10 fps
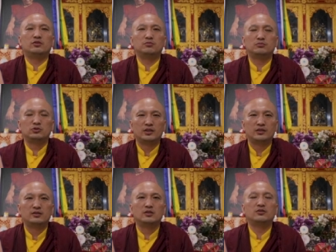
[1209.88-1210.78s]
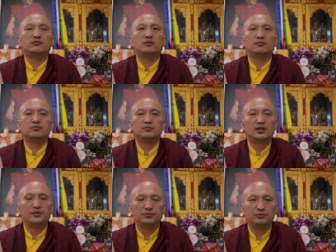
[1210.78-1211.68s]
from China, from
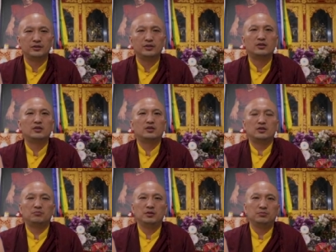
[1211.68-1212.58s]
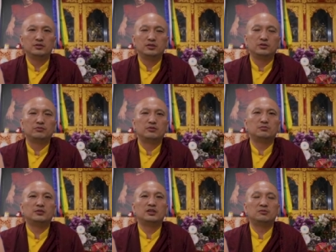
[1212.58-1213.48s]
everywhere, maybe they will
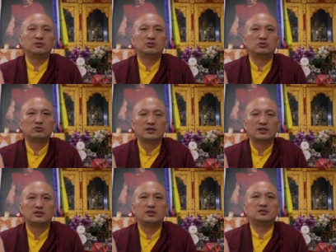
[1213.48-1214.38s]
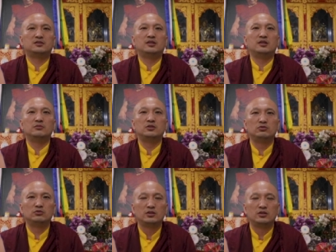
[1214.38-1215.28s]
be able to translate them
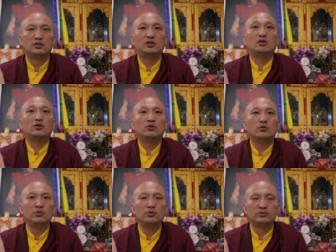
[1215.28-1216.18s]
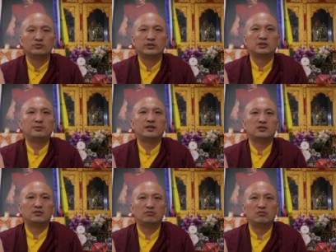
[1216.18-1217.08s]
into their own
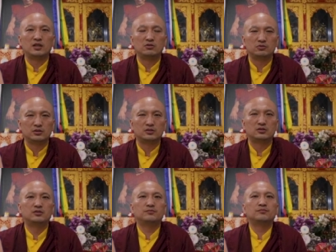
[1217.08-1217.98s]
respective languages.